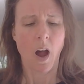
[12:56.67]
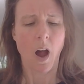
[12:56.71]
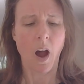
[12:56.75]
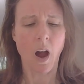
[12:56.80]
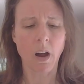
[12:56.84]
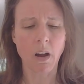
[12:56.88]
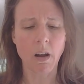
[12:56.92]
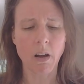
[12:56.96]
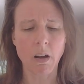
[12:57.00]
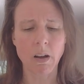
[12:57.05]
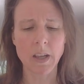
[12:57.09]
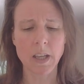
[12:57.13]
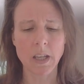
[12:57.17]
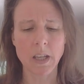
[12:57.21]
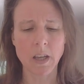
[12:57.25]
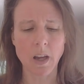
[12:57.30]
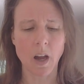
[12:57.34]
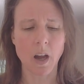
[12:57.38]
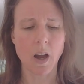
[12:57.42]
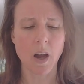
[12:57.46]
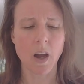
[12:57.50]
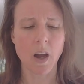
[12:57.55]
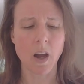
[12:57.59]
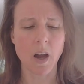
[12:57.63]
I
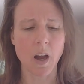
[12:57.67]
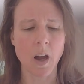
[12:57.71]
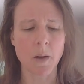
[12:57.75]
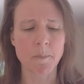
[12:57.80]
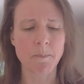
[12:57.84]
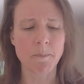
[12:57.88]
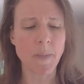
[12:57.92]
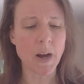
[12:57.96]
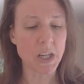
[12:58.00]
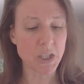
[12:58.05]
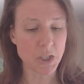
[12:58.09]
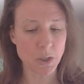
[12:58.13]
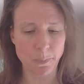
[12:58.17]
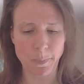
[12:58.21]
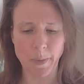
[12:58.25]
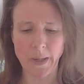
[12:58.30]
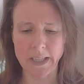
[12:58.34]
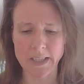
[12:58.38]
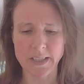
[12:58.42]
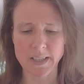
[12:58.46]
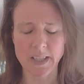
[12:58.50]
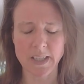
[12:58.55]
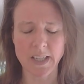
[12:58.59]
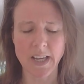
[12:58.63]
am much
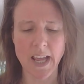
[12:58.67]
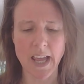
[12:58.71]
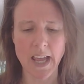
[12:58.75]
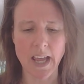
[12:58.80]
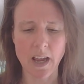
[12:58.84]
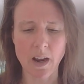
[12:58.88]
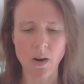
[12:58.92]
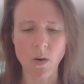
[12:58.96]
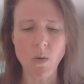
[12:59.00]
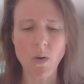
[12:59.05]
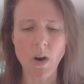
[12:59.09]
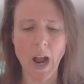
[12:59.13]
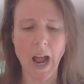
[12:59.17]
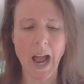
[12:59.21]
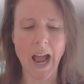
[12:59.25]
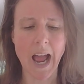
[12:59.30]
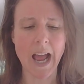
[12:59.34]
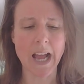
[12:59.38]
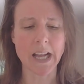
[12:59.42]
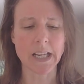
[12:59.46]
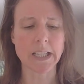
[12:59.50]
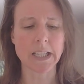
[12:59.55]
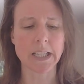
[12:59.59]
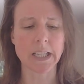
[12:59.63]
better now
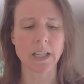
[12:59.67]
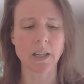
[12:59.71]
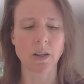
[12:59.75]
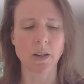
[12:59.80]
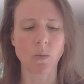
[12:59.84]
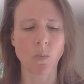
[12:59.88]
at